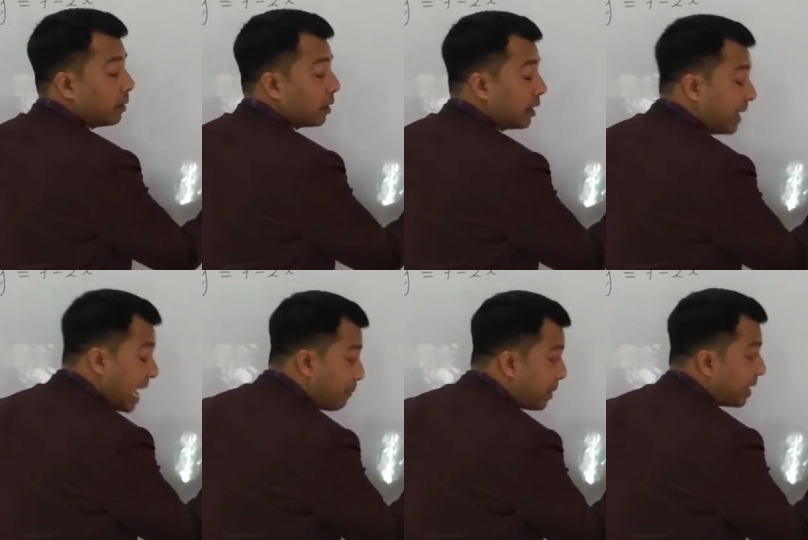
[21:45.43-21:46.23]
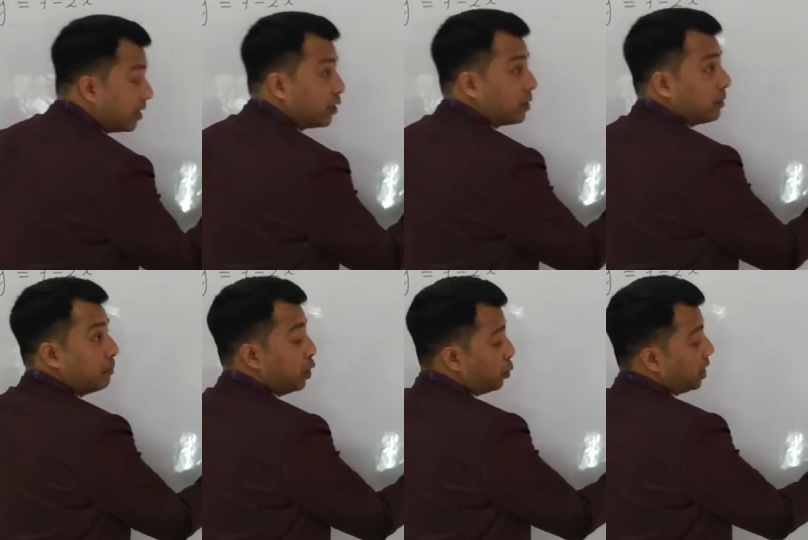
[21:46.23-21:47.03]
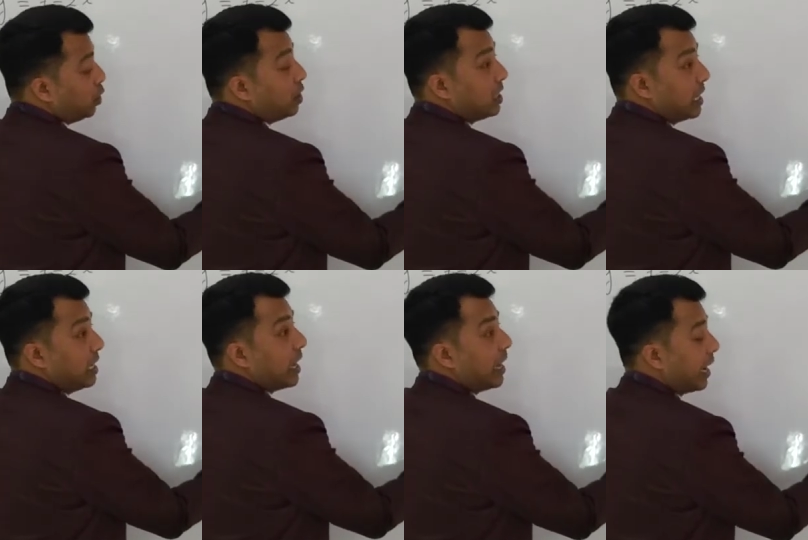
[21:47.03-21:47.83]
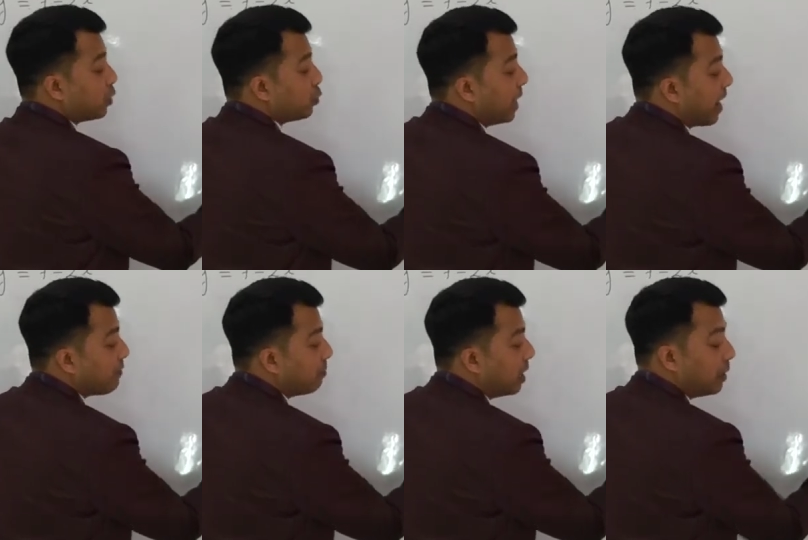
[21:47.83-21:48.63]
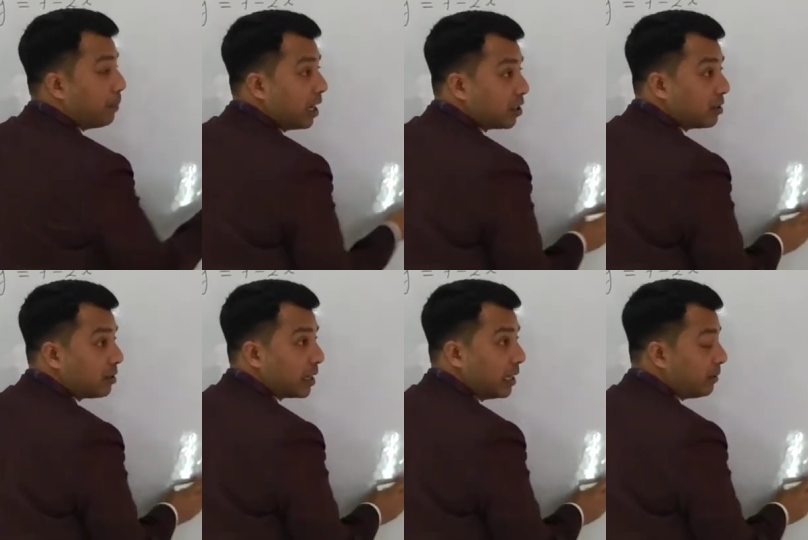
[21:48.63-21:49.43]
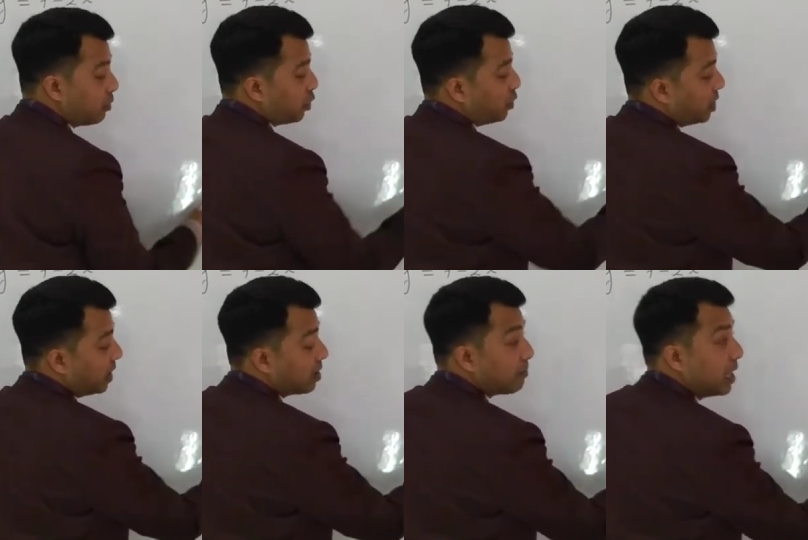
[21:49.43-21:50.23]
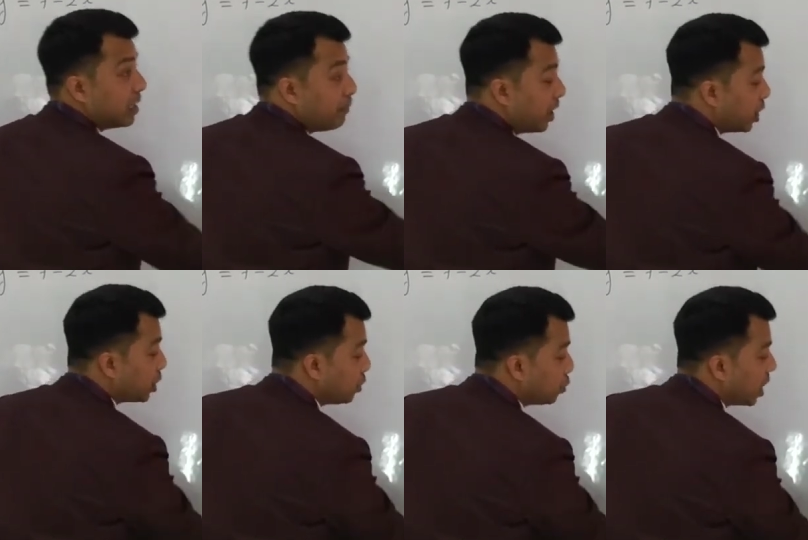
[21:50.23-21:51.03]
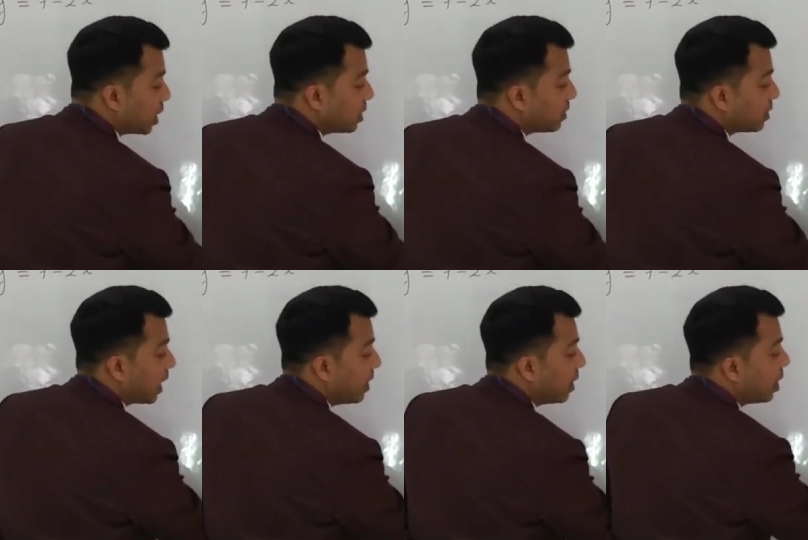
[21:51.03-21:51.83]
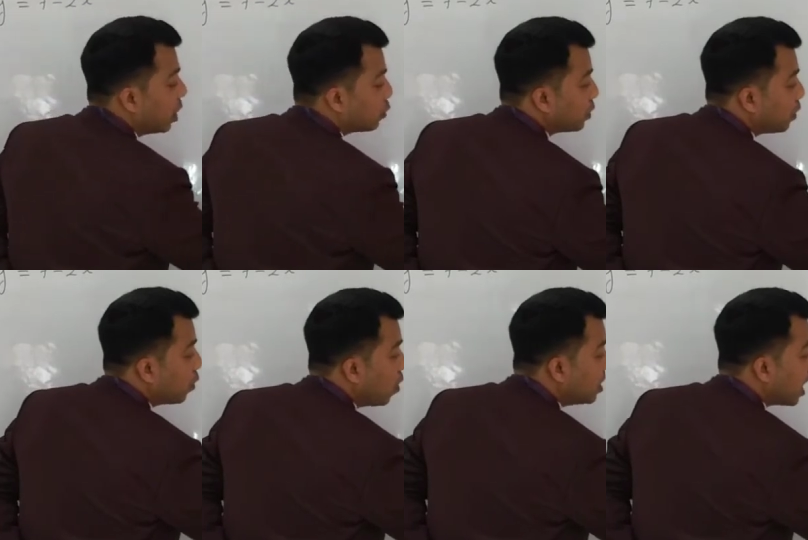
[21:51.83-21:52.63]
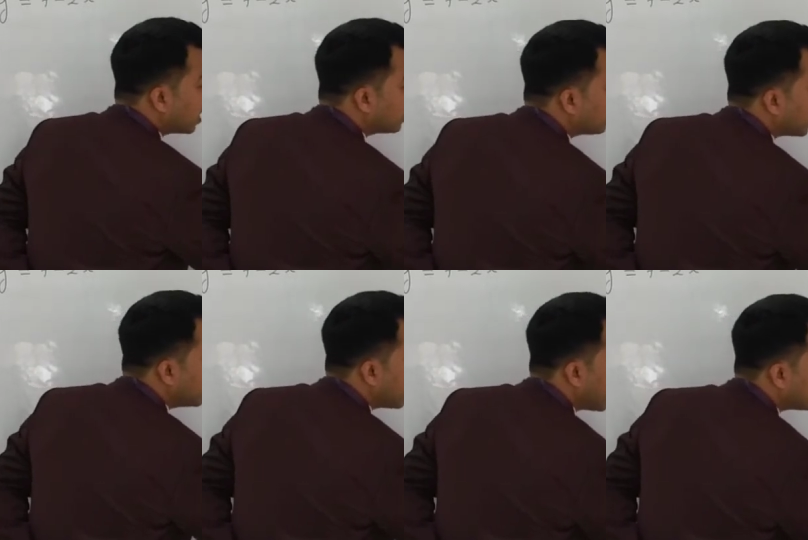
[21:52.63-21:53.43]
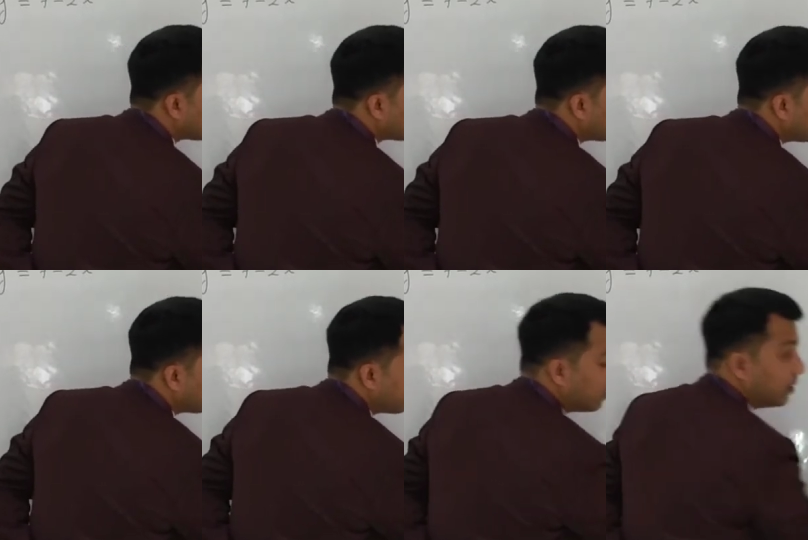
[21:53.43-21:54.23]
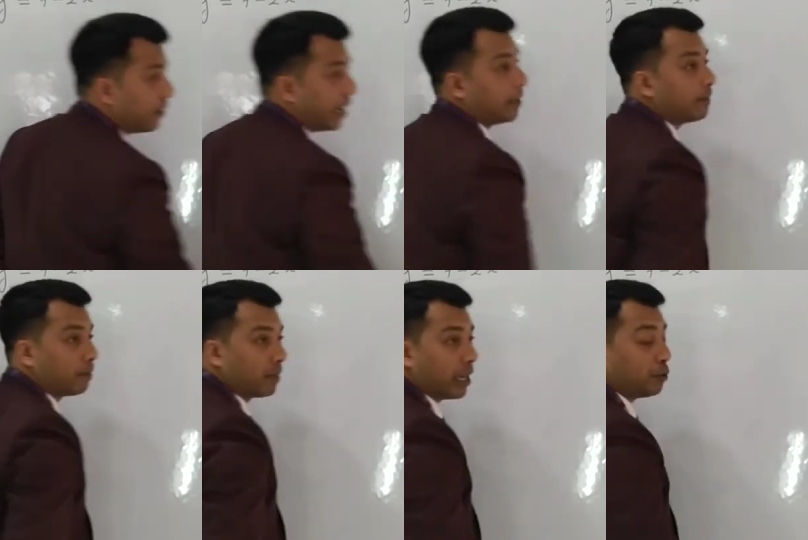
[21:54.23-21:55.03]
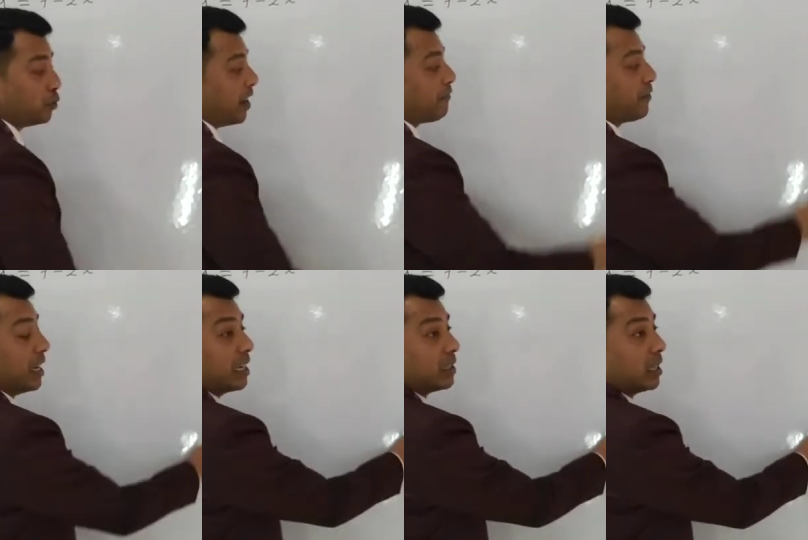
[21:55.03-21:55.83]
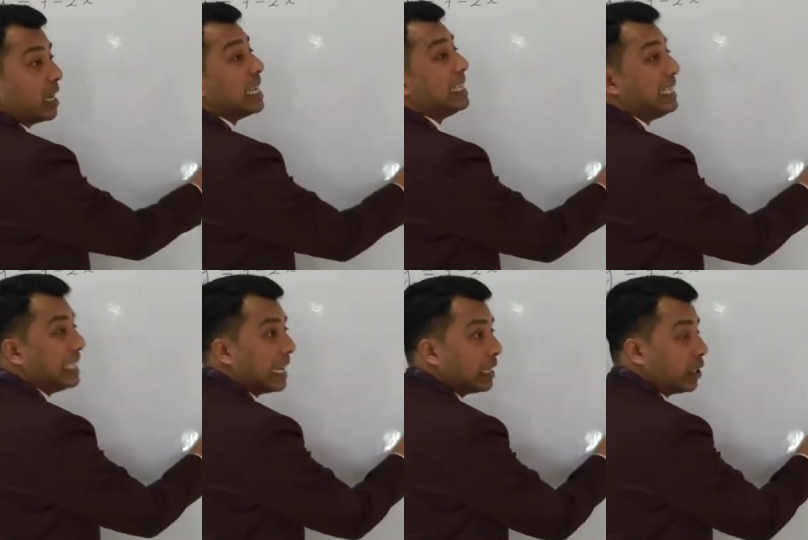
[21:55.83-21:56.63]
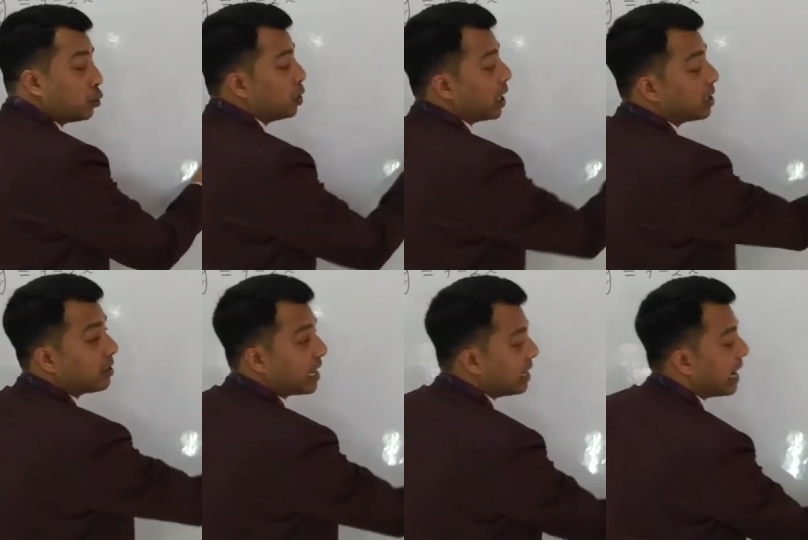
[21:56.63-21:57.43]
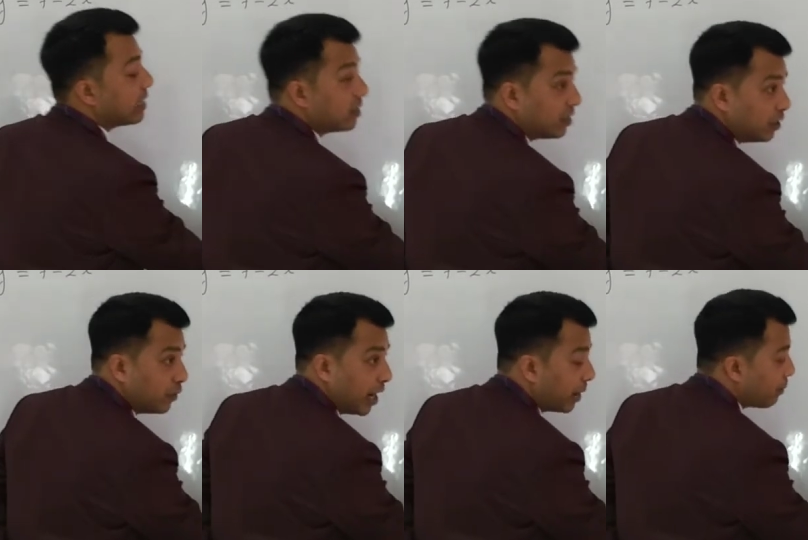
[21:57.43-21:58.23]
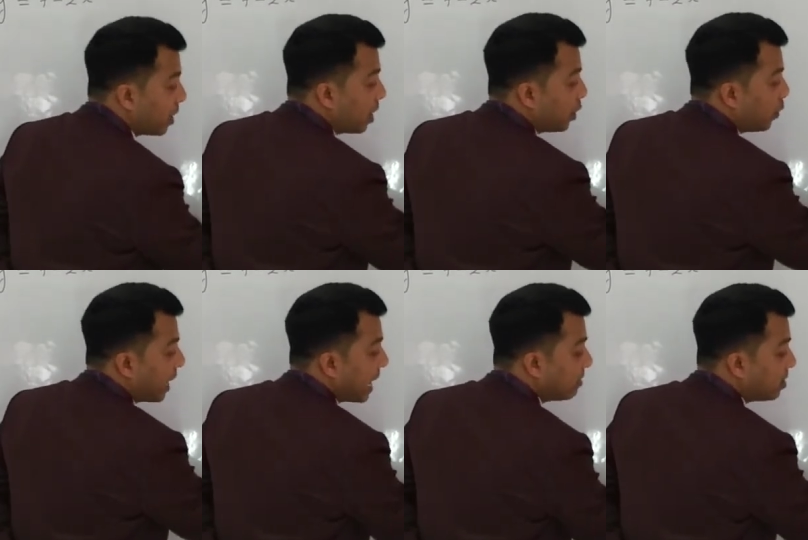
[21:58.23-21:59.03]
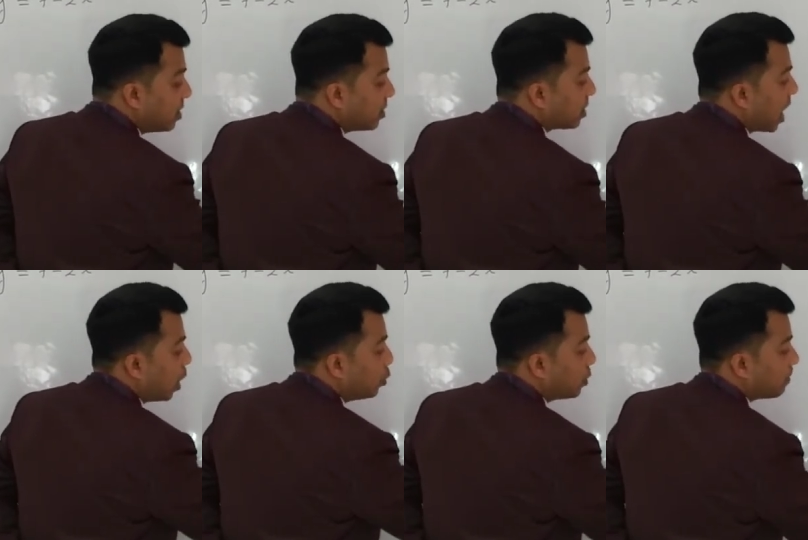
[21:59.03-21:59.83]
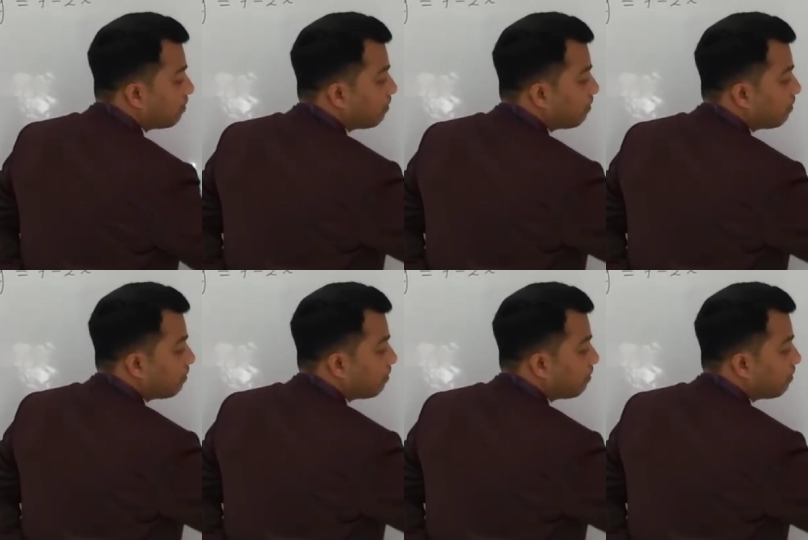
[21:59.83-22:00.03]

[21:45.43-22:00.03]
the gap that is between 10 and x, we have a multiplication sign. So you take the multiplication to the other side. So it will go the other side as divide. That is, we have taken 10 to the other side as divide. You cancel this out.